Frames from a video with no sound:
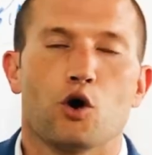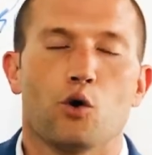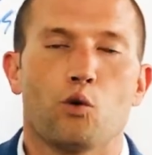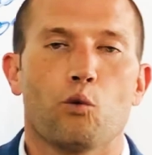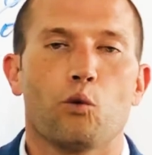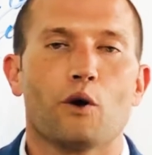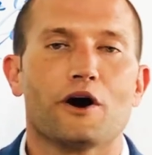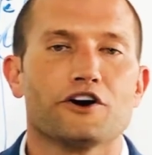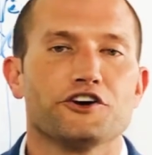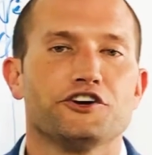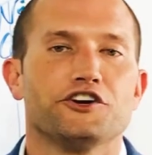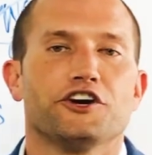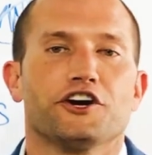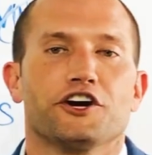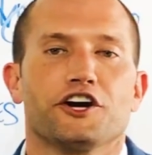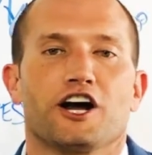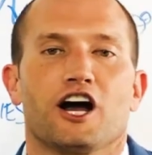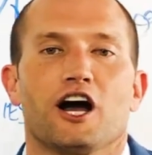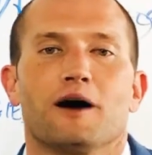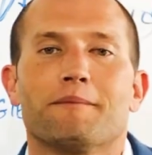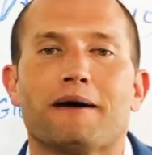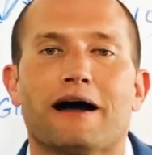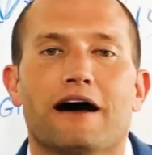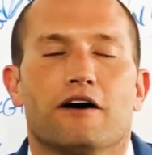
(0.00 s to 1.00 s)
Where are you going to
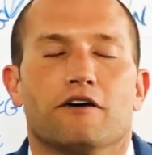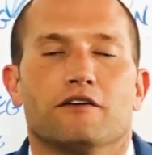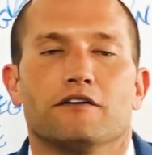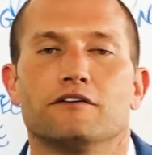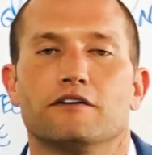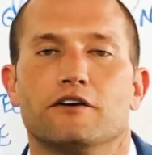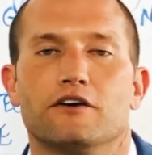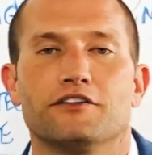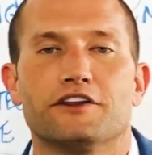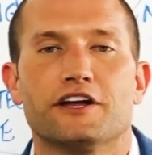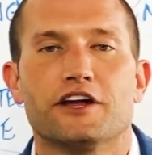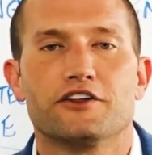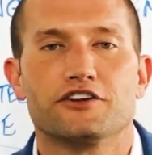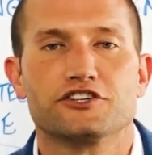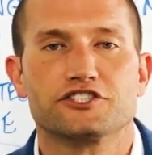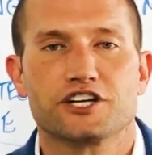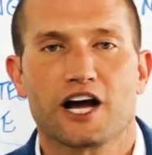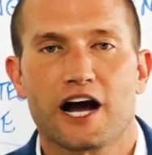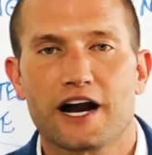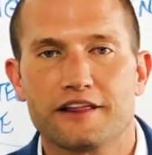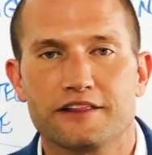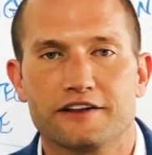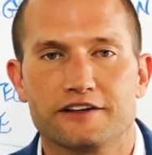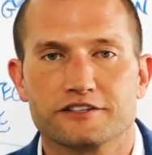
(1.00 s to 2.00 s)
come out on the other
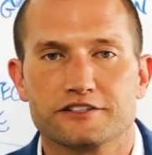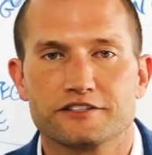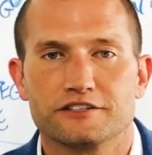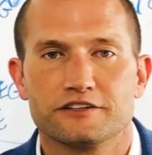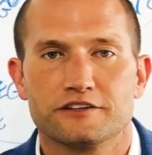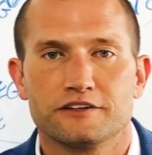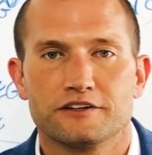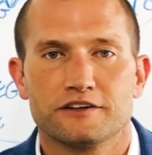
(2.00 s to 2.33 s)
side of this?